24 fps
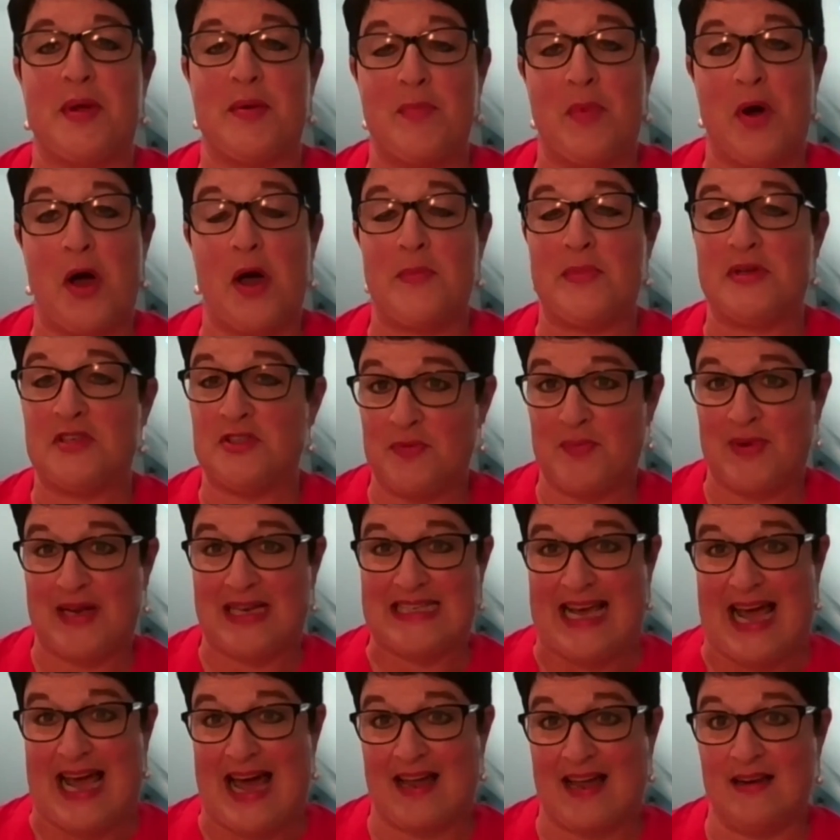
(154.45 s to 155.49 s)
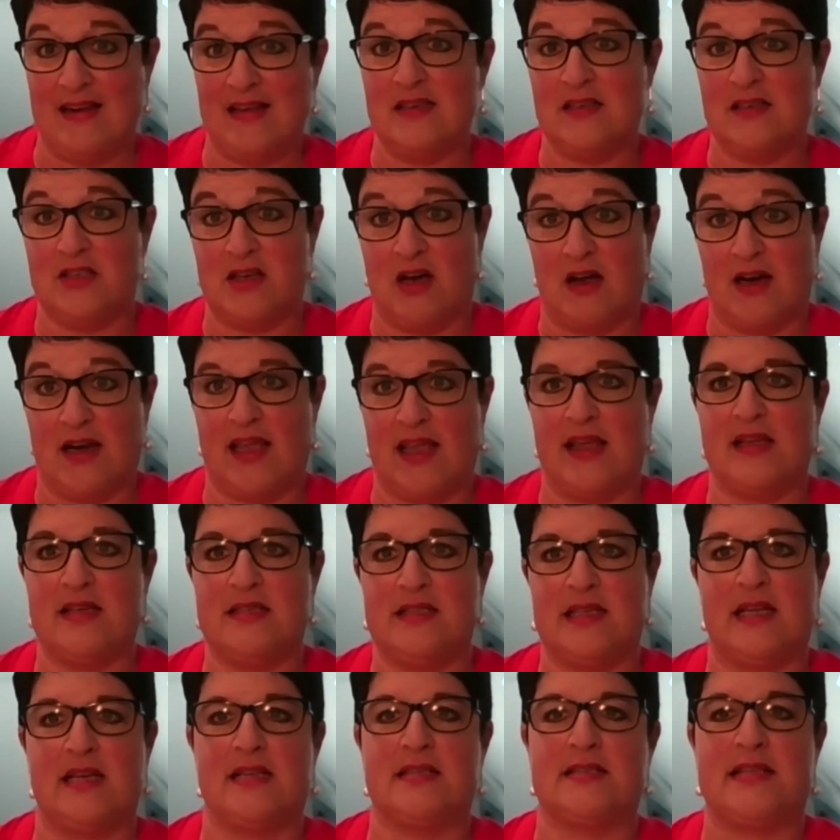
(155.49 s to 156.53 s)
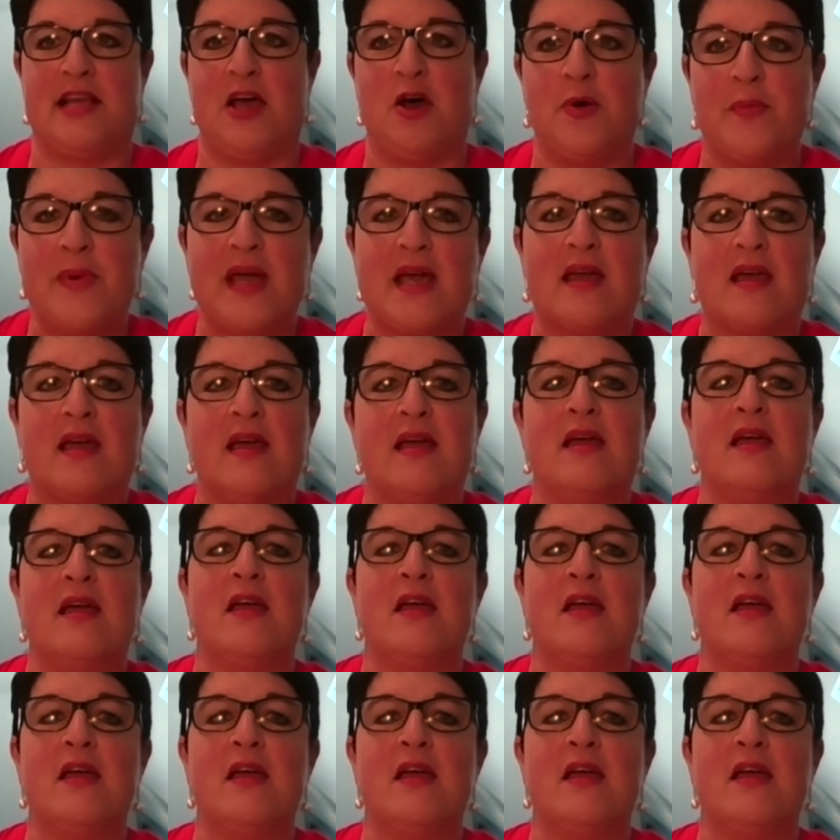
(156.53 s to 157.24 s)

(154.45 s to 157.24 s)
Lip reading: my mom and to my dad, Dottie and Dennis Helmick.